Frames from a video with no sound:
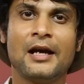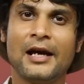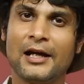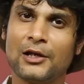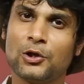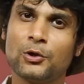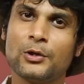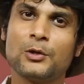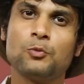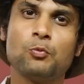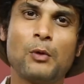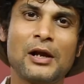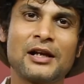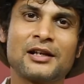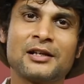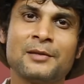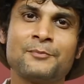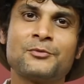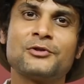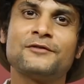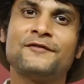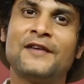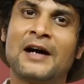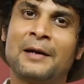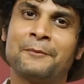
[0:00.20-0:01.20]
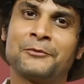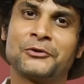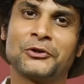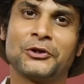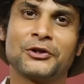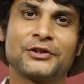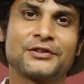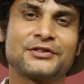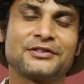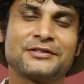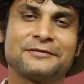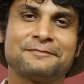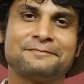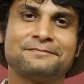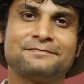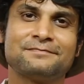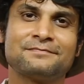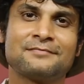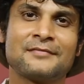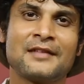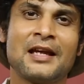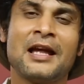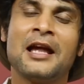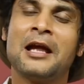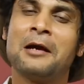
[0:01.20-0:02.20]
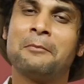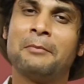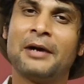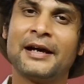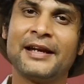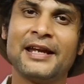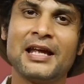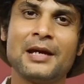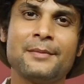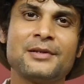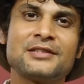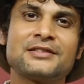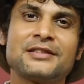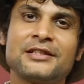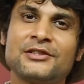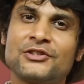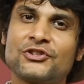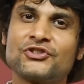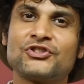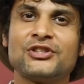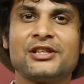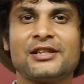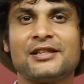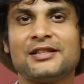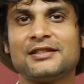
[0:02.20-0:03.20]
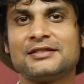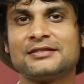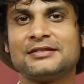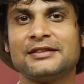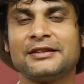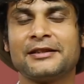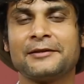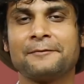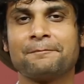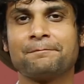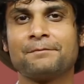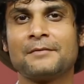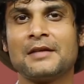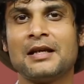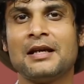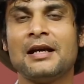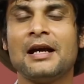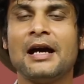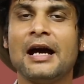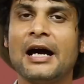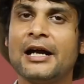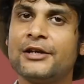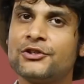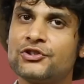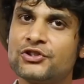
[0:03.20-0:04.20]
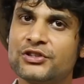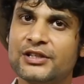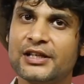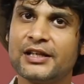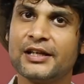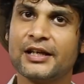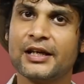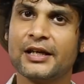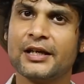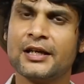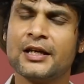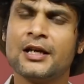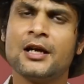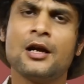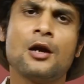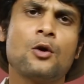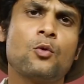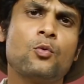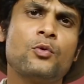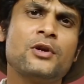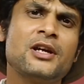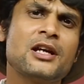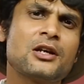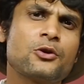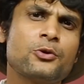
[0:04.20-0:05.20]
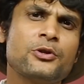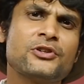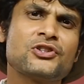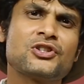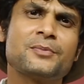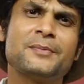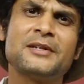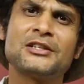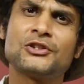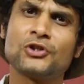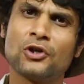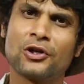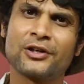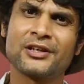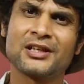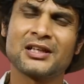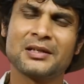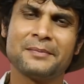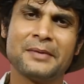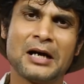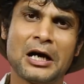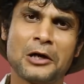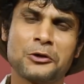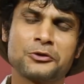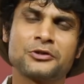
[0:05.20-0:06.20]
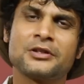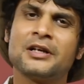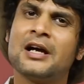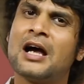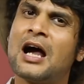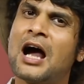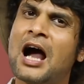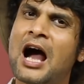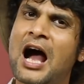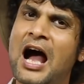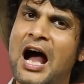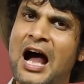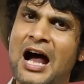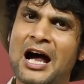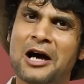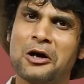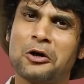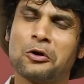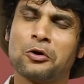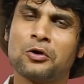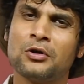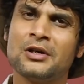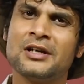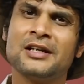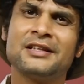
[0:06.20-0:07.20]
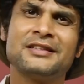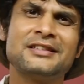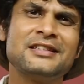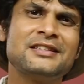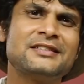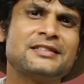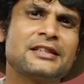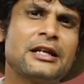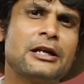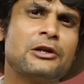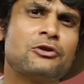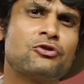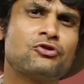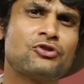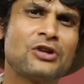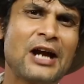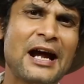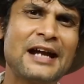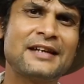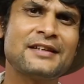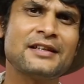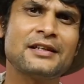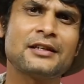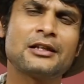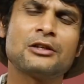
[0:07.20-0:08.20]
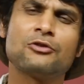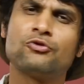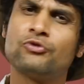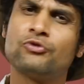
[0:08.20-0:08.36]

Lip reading: Hello and welcome to Farm Talks. My name is Indra Shekhar Singh, and today we are going to be talking about how these erratic